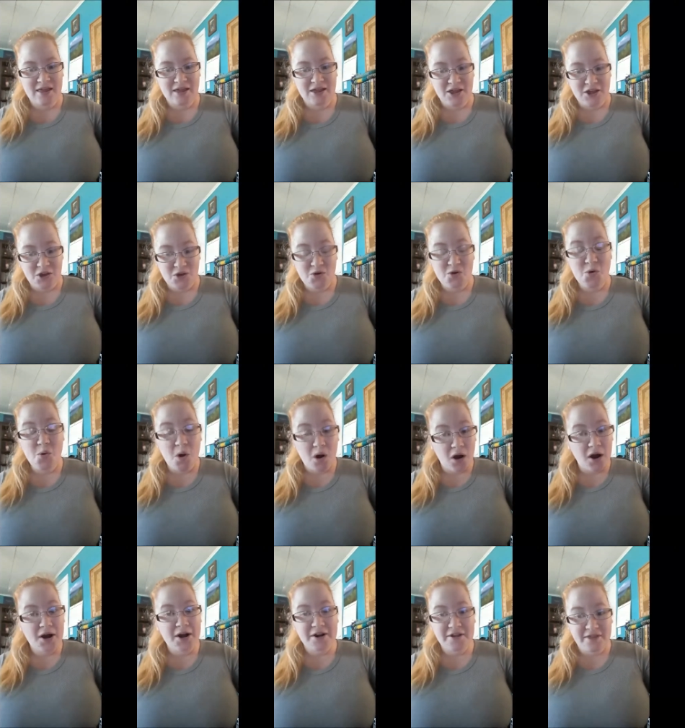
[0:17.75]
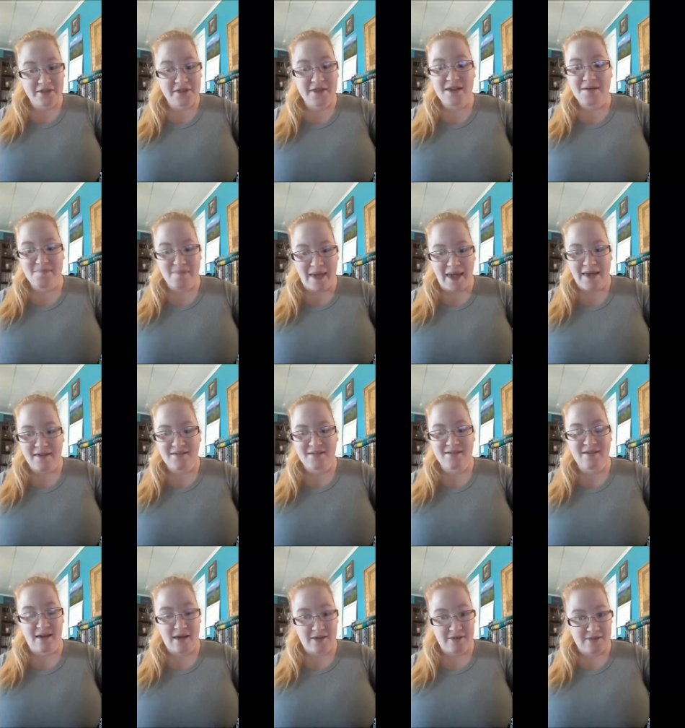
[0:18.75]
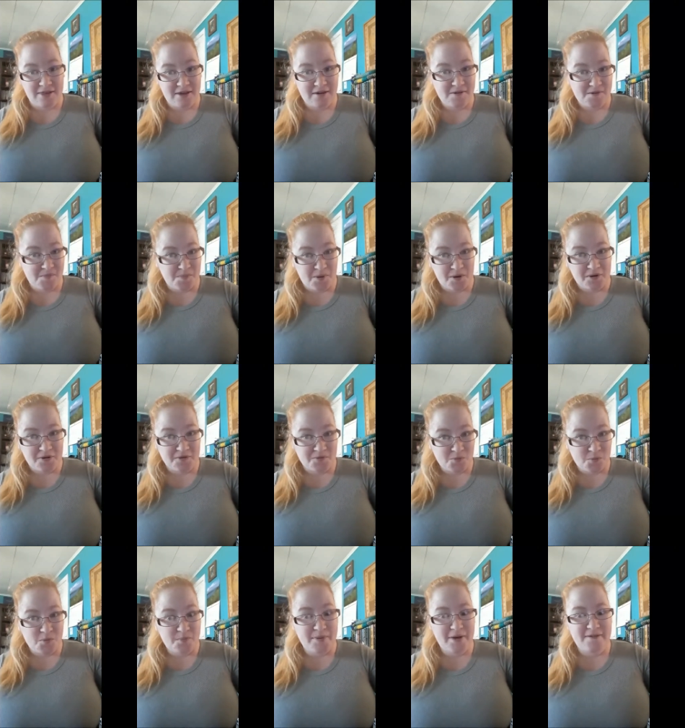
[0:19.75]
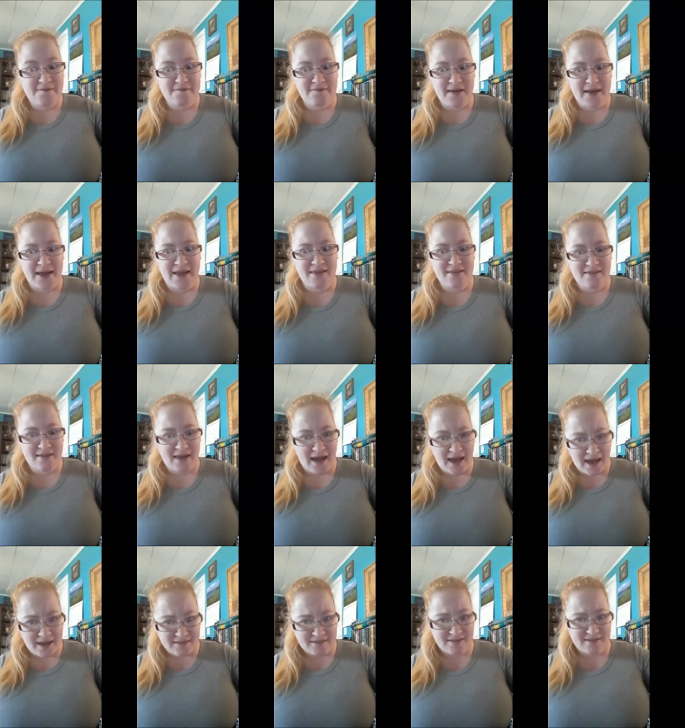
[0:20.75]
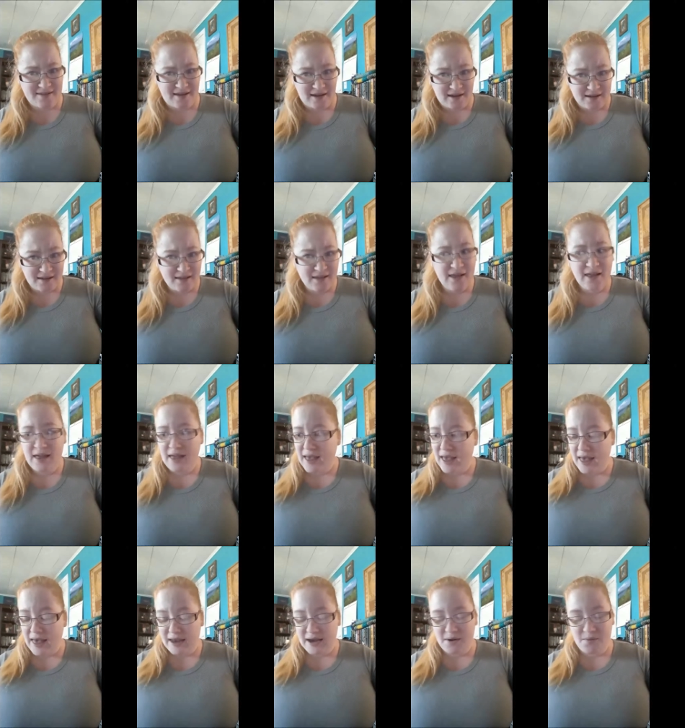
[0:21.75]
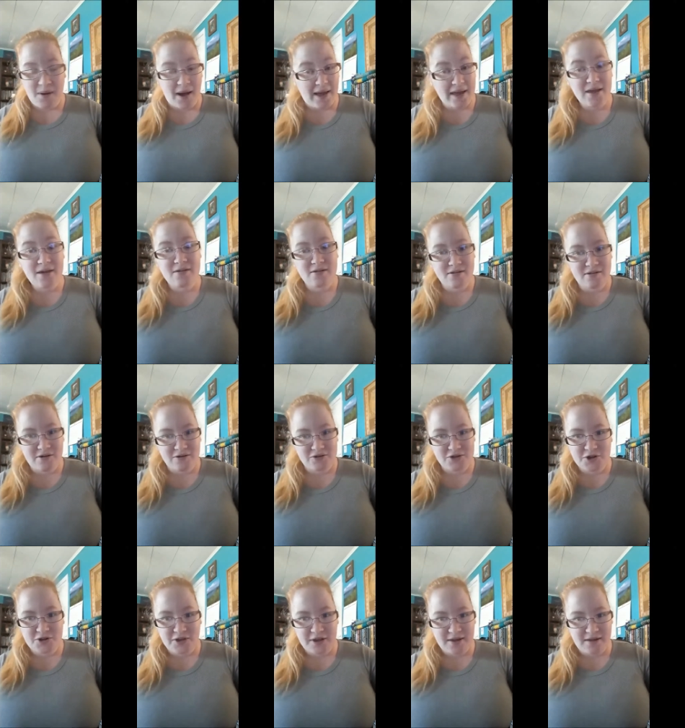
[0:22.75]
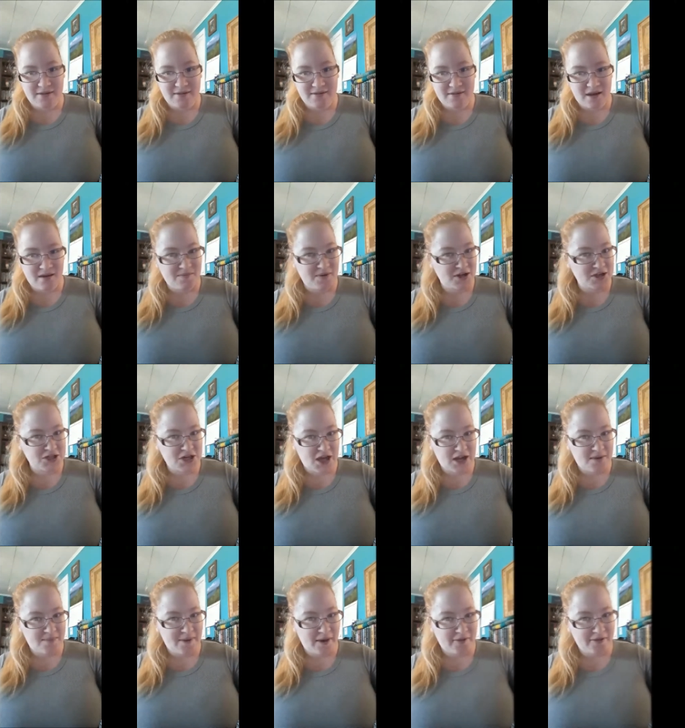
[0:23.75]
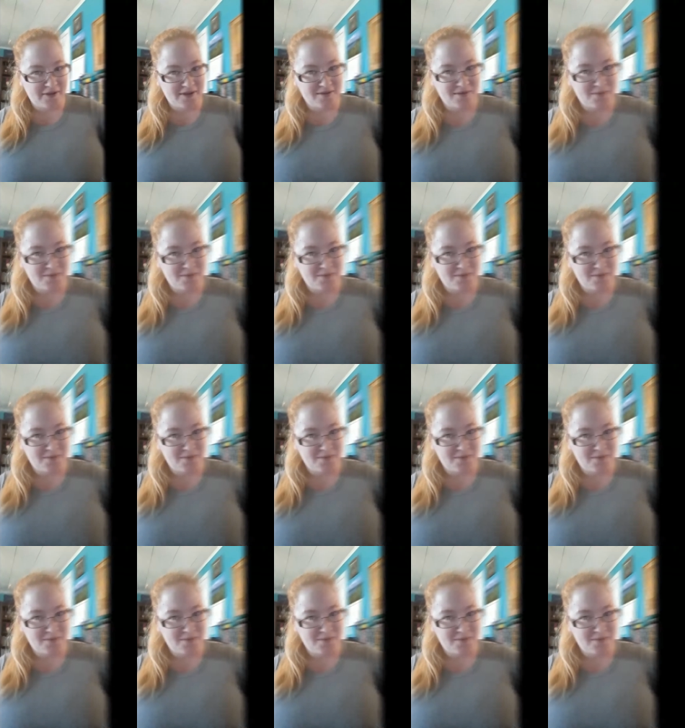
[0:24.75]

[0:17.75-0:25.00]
You are the best, and these books will be fantastic. Anyway, don't you think it's time I chat about these